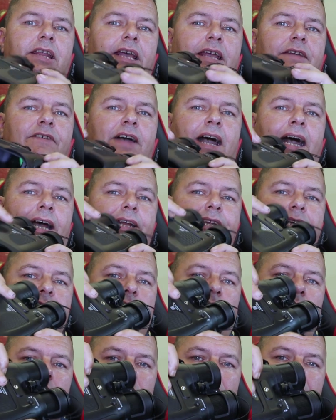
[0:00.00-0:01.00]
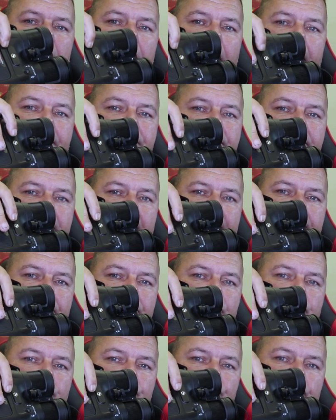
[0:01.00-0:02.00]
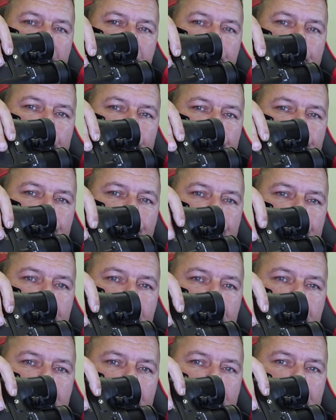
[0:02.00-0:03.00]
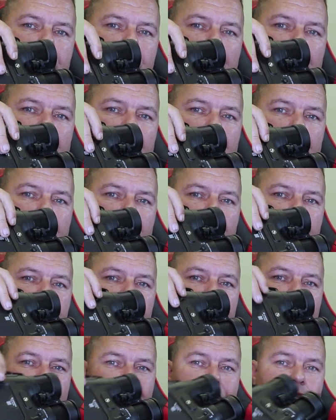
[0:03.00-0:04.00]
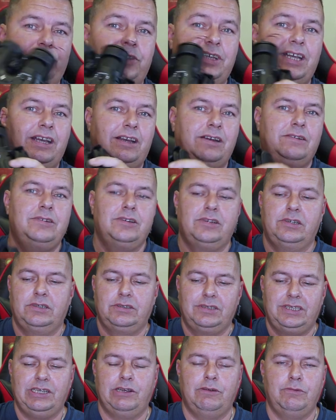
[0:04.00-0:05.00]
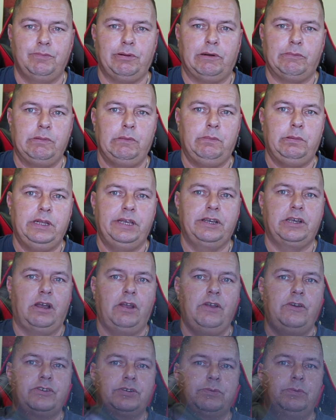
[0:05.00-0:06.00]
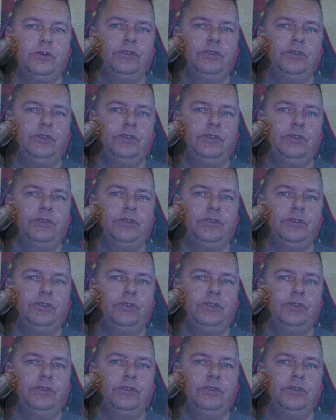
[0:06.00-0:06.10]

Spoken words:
They've added on a standard tripod screw because of, you know, you're probably going to